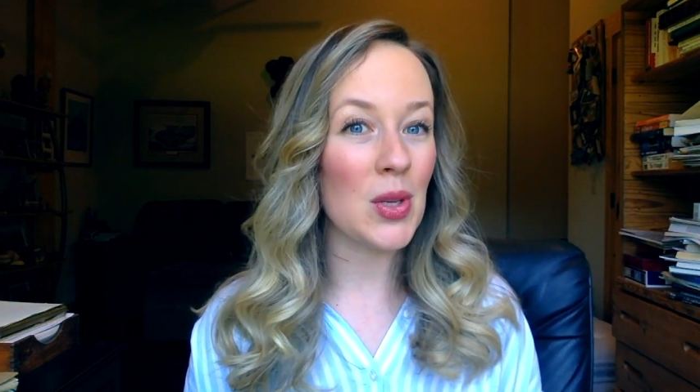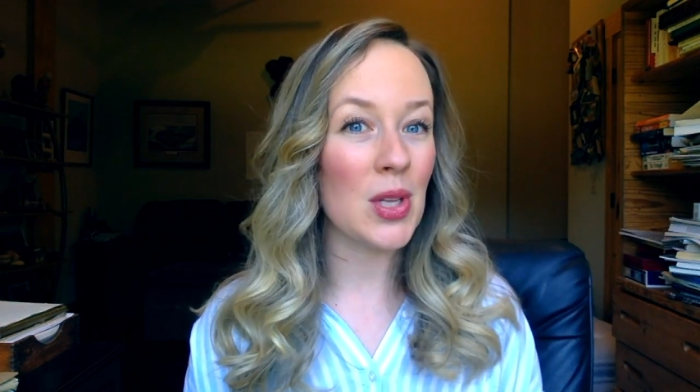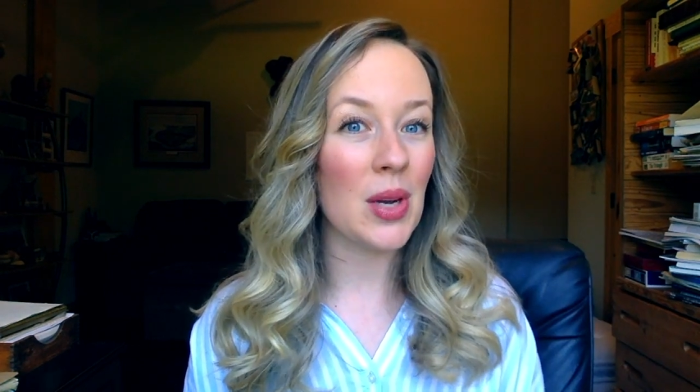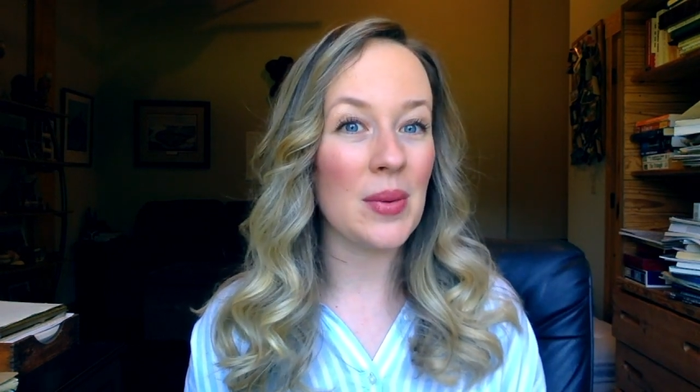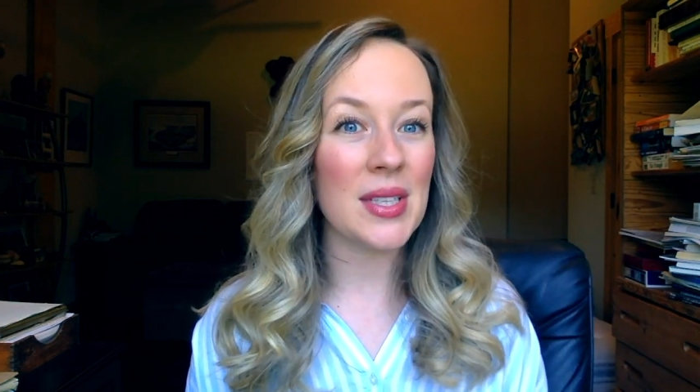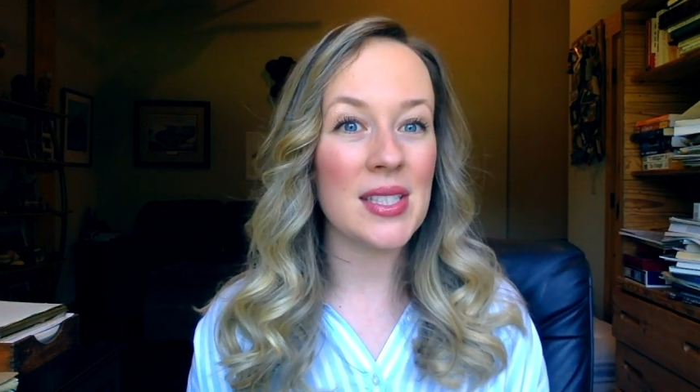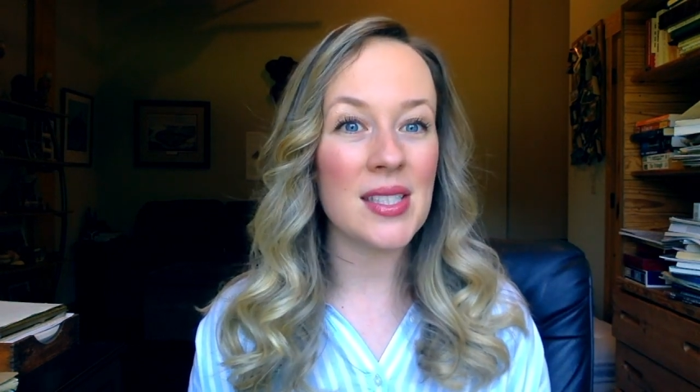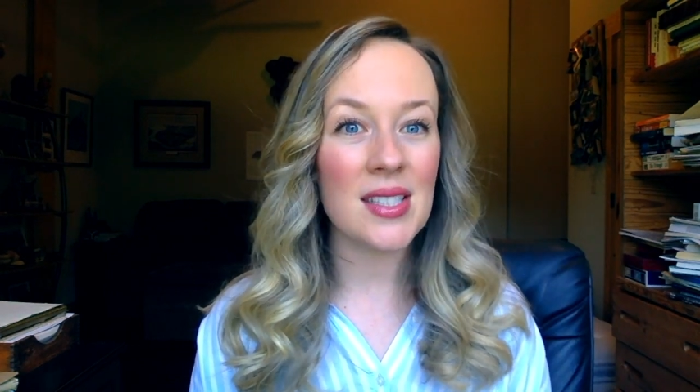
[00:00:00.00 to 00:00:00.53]

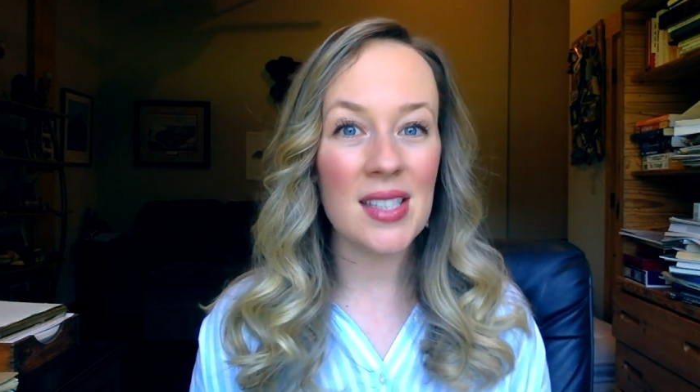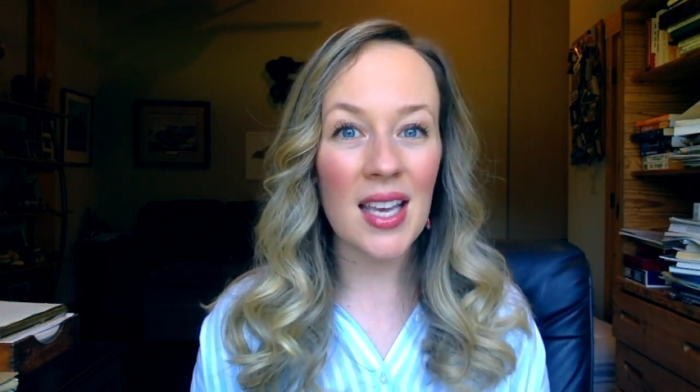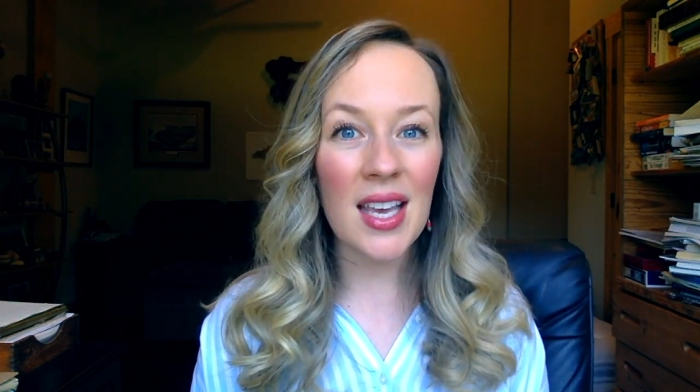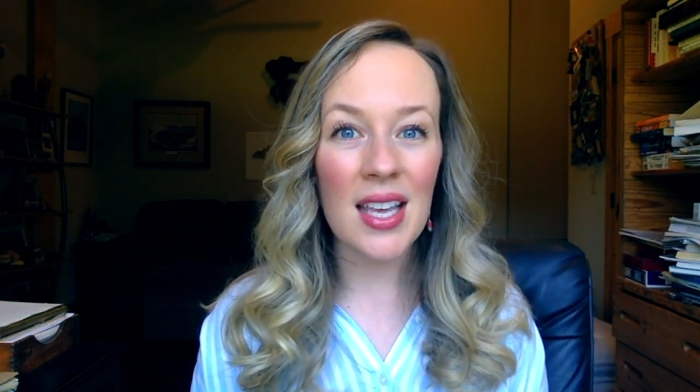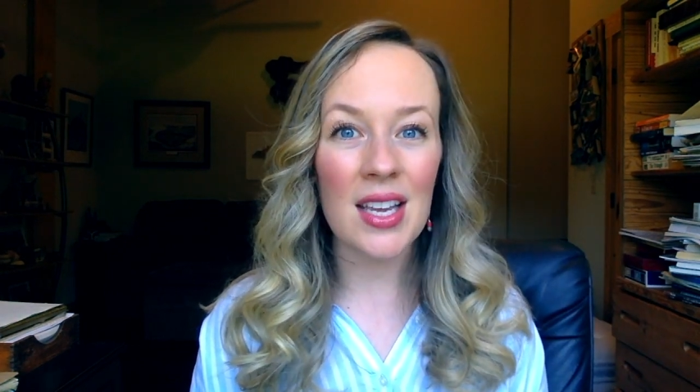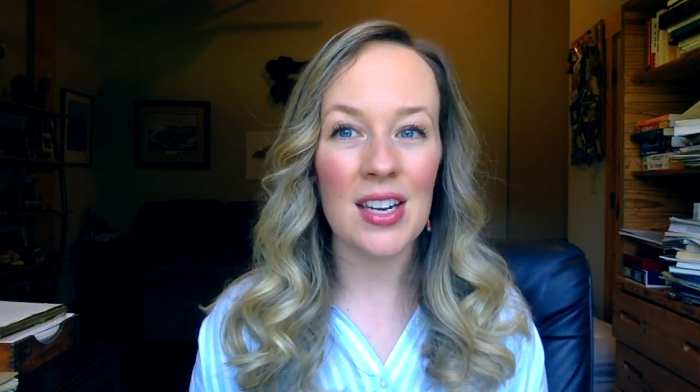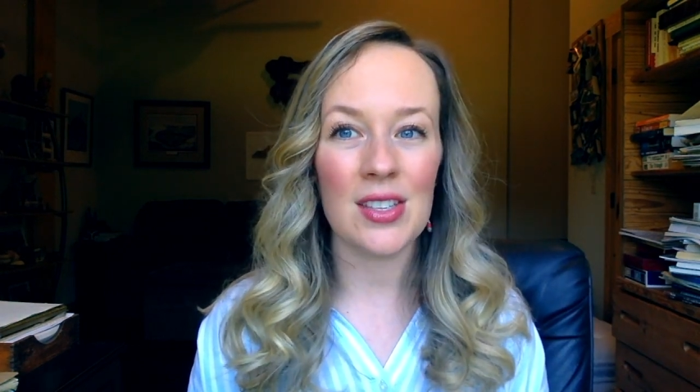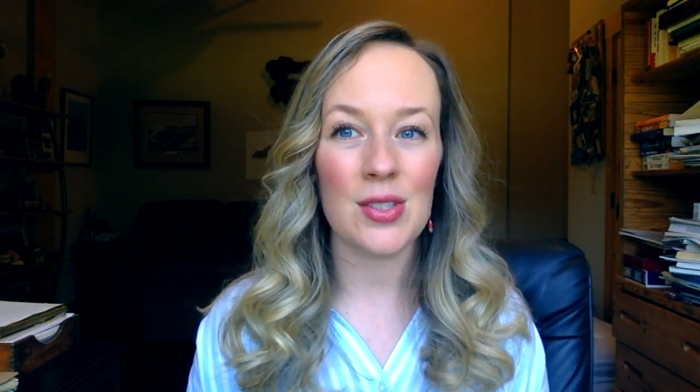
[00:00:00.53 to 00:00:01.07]
glowing
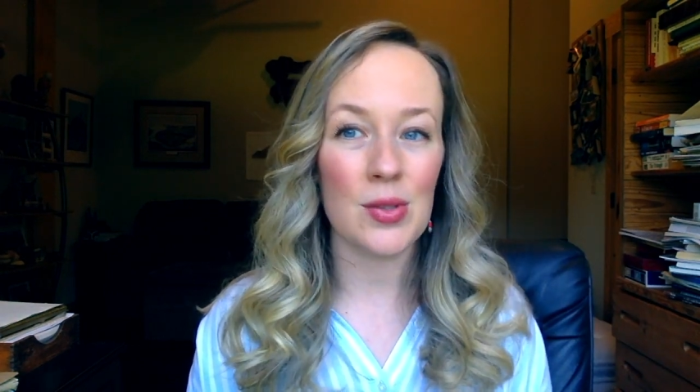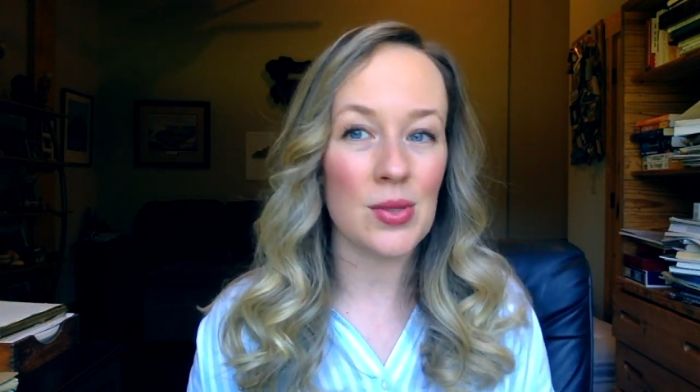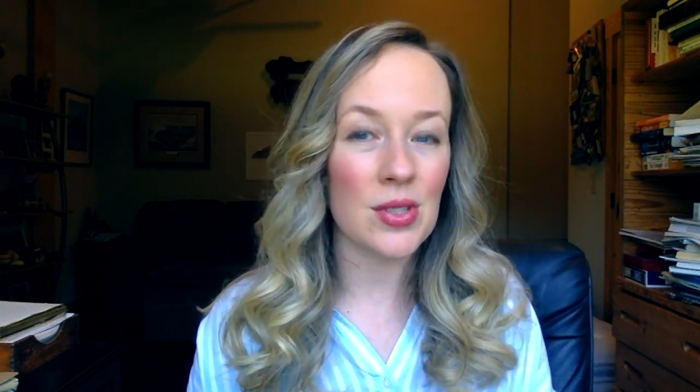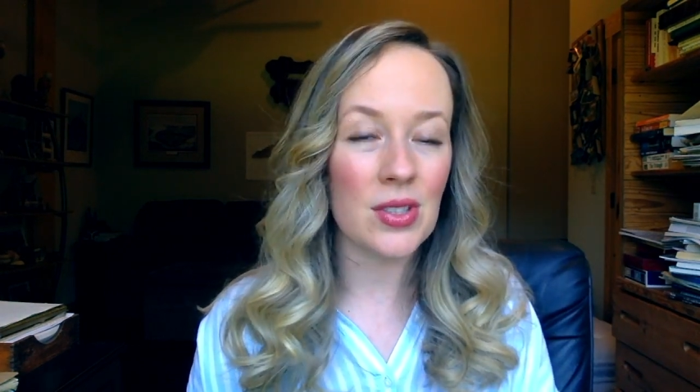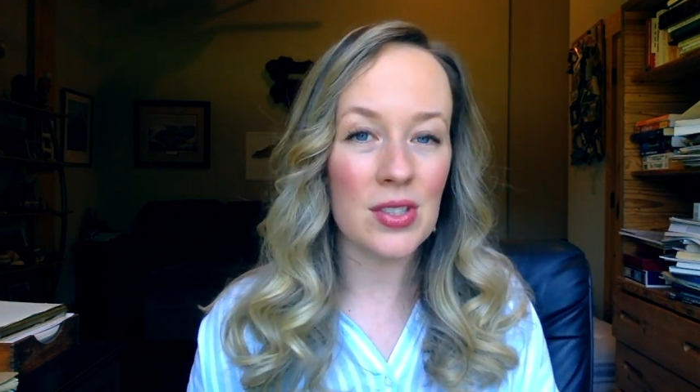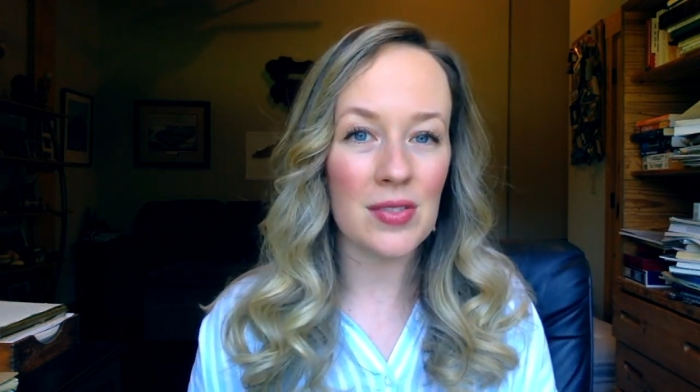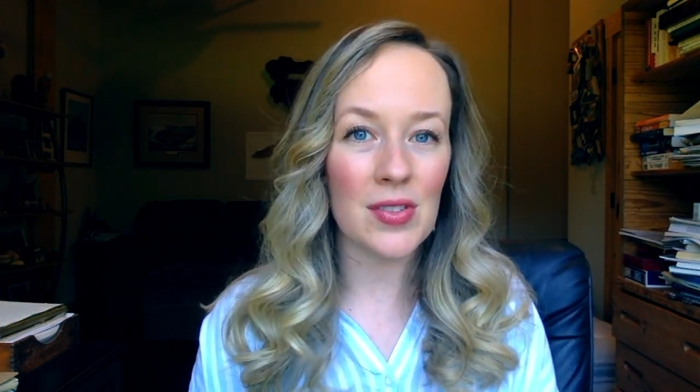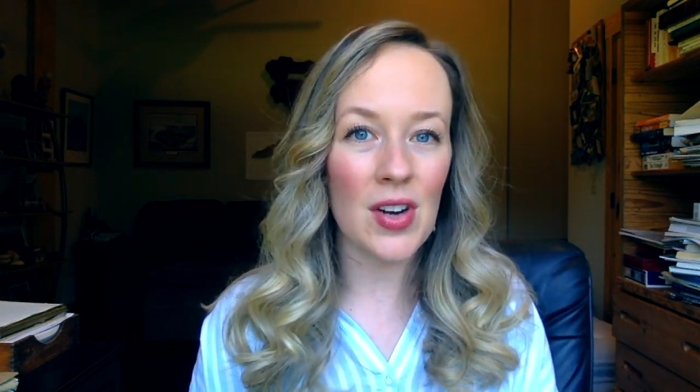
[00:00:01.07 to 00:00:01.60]
skin as a
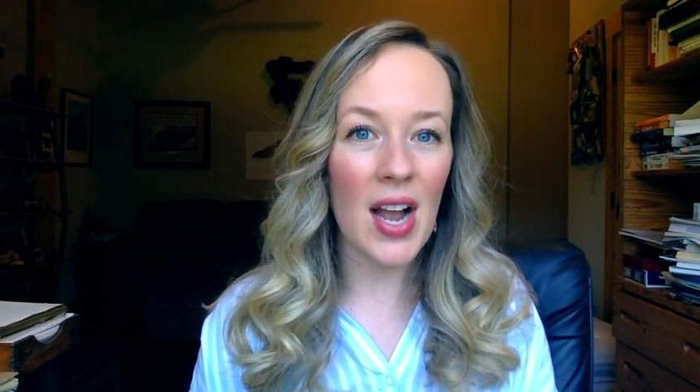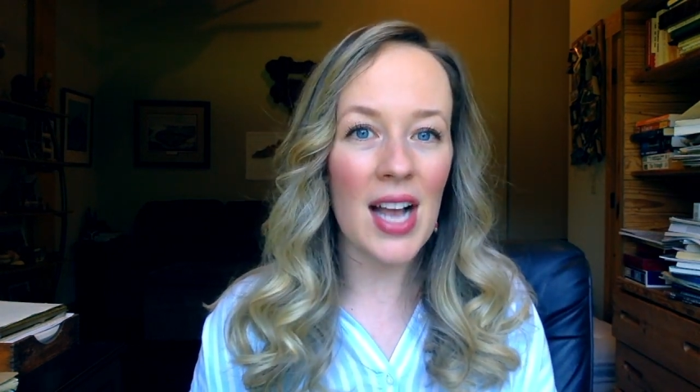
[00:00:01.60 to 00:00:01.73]
result of your